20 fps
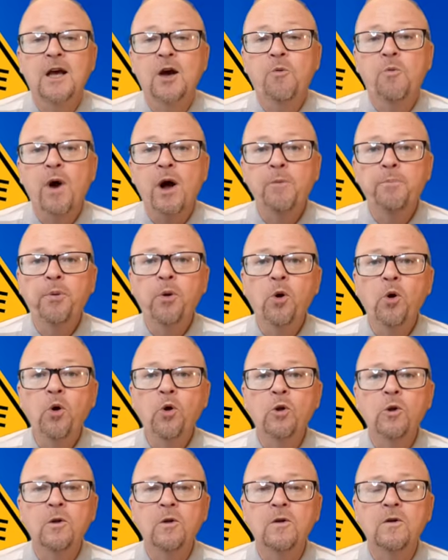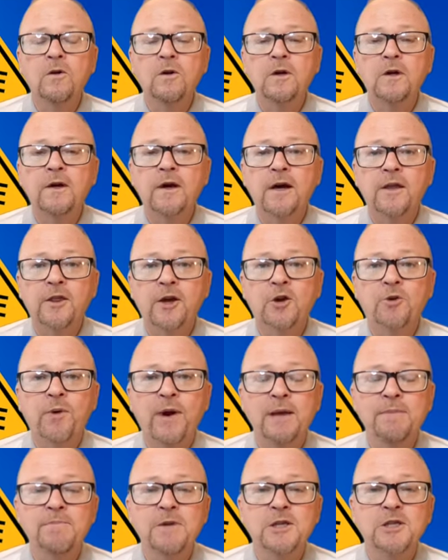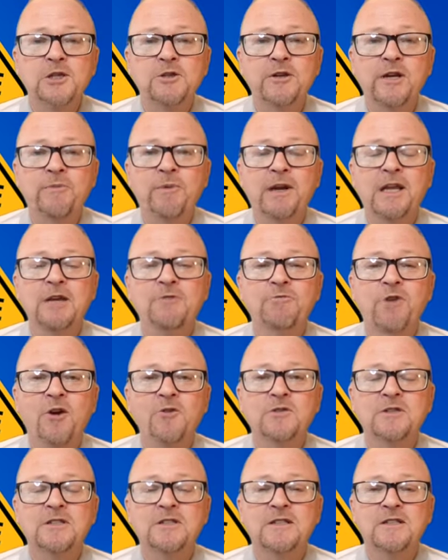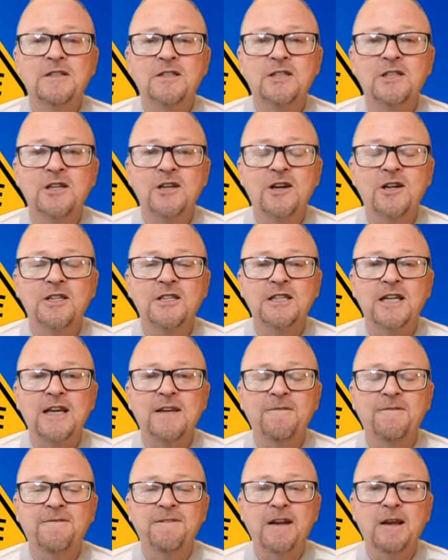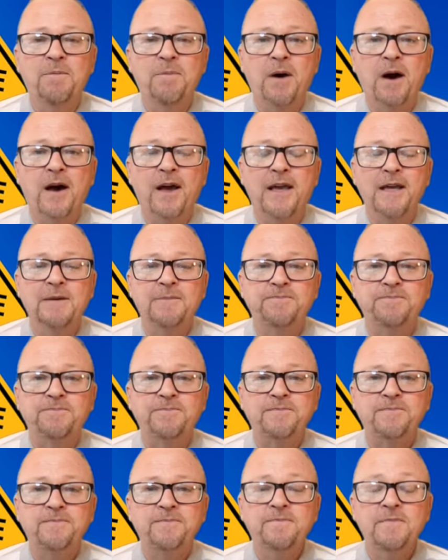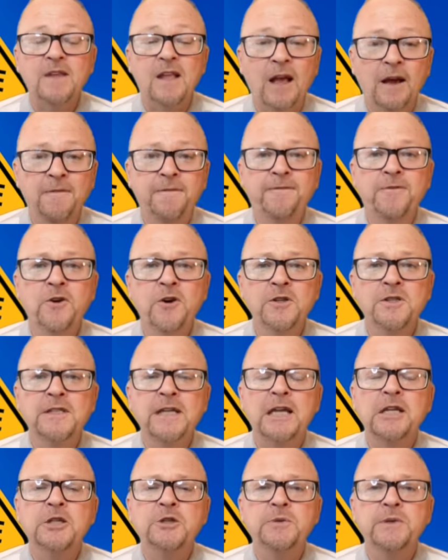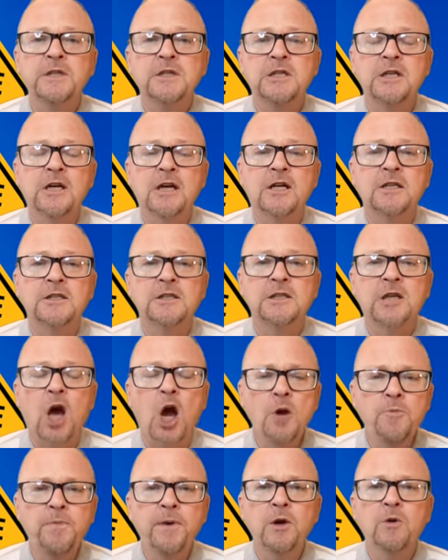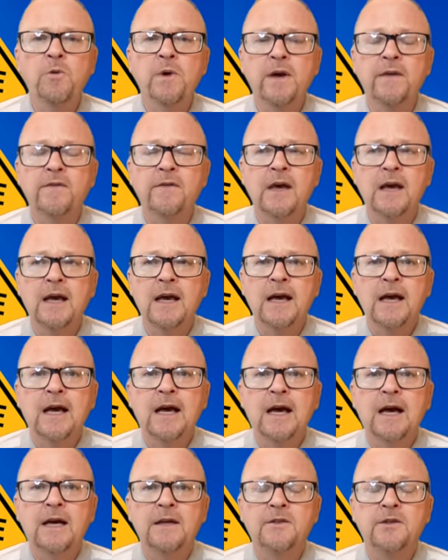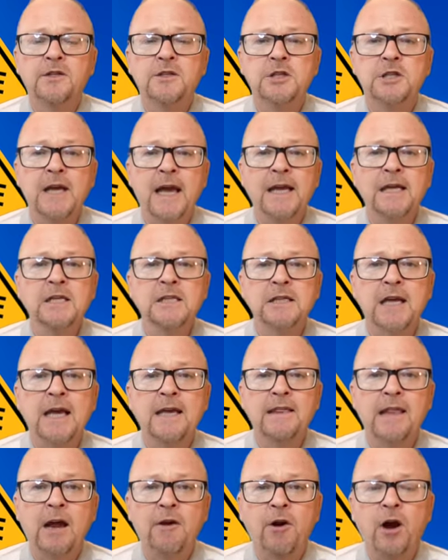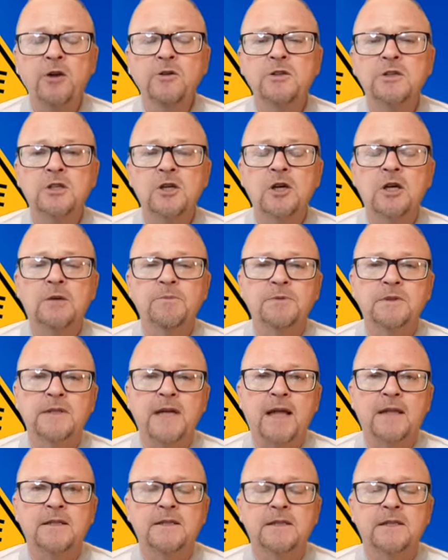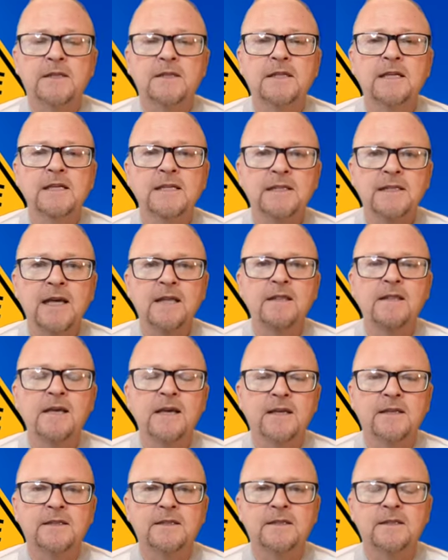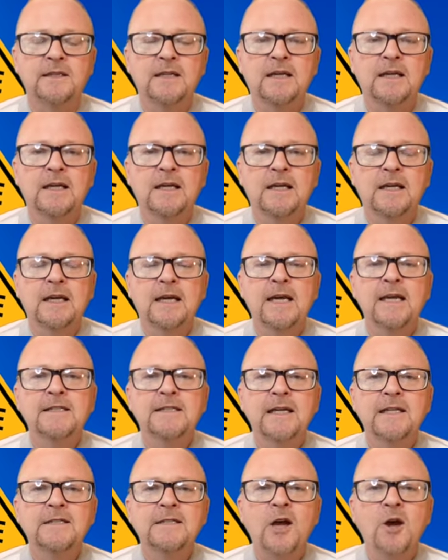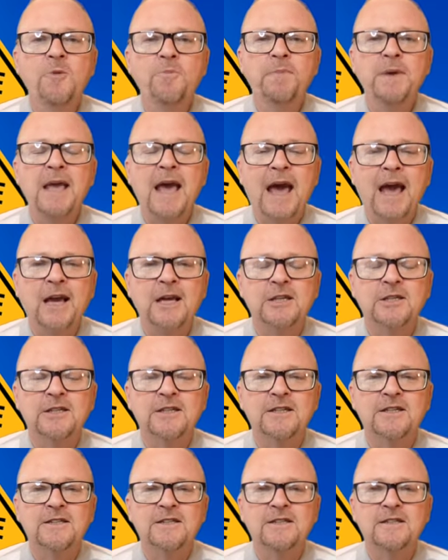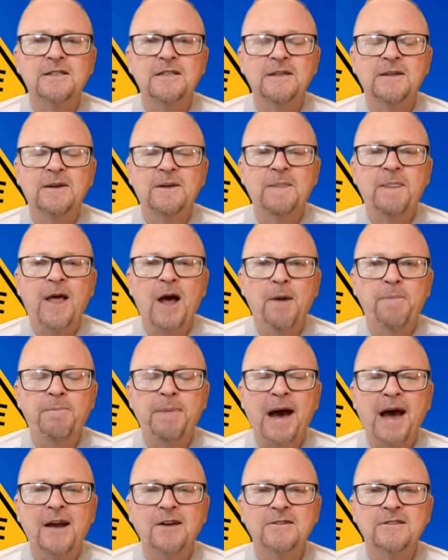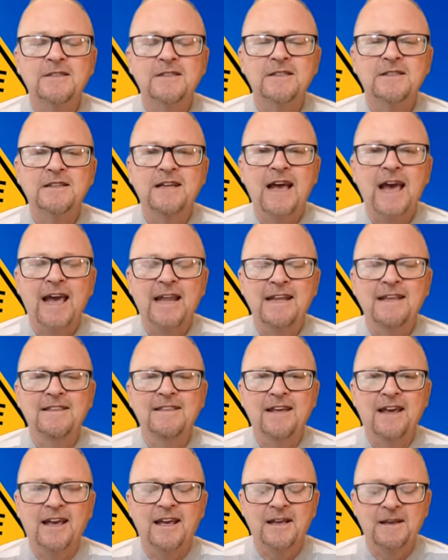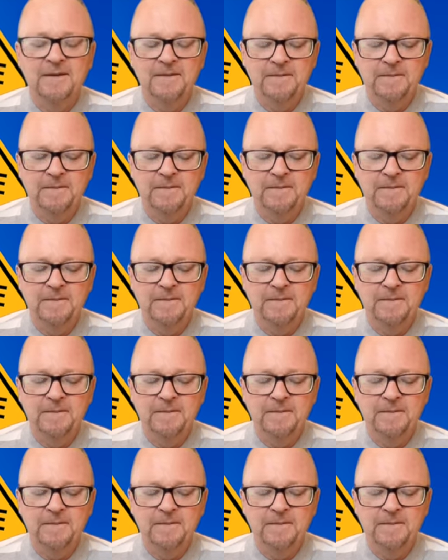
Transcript: Well, Paul, the great missionary, when he wrote to the church in Philippi, a first century church coping with the change in their own circumstances, he said this. He said, don't be anxious about anything.